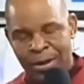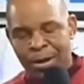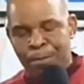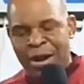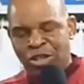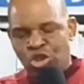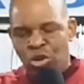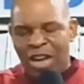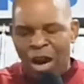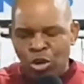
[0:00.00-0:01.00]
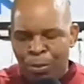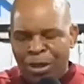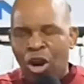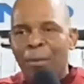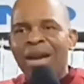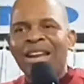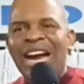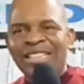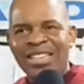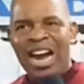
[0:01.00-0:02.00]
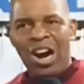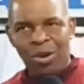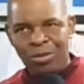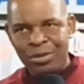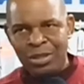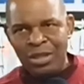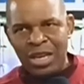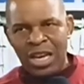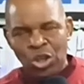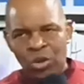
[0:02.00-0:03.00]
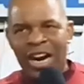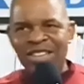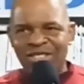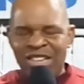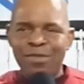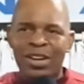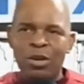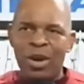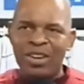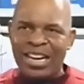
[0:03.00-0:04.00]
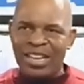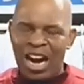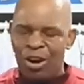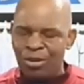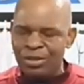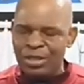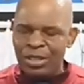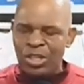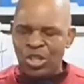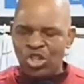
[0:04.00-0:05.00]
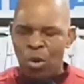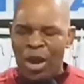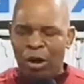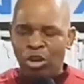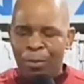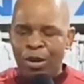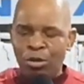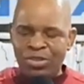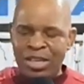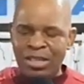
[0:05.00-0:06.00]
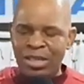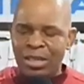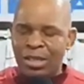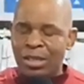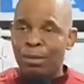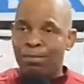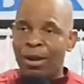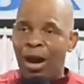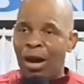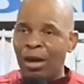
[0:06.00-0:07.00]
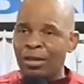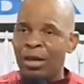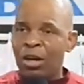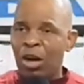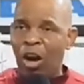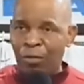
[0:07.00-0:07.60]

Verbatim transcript: But you now, you become a light now. Amen. You can see very well right now. Yeah. So we're going to be using the blood of